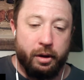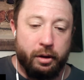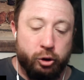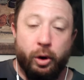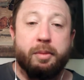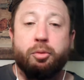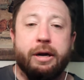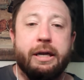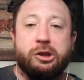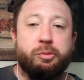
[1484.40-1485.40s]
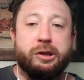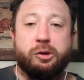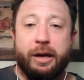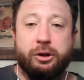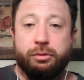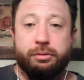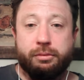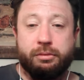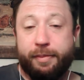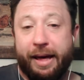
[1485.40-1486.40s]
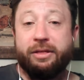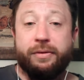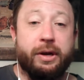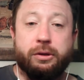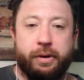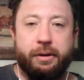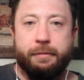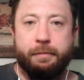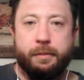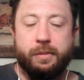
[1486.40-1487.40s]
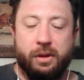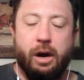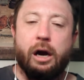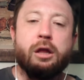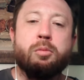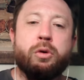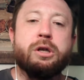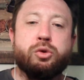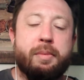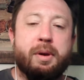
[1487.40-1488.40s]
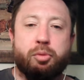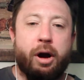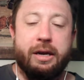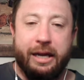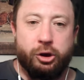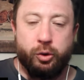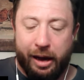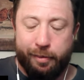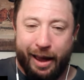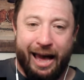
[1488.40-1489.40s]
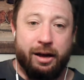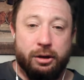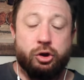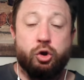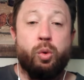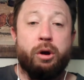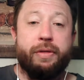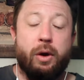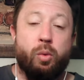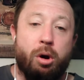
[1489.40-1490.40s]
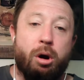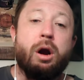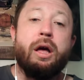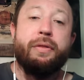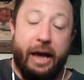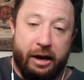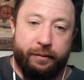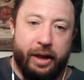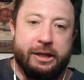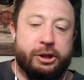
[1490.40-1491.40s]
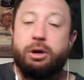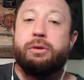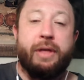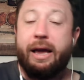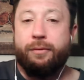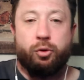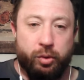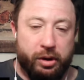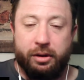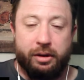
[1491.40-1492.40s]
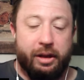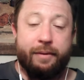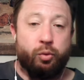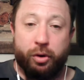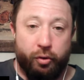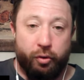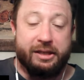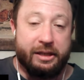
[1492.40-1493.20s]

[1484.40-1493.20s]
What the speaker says: Trey McBride needs to be special. Path to victory. Kyler Murray and Trey McBride need to get back to where they were the end of last year. They haven't regressed.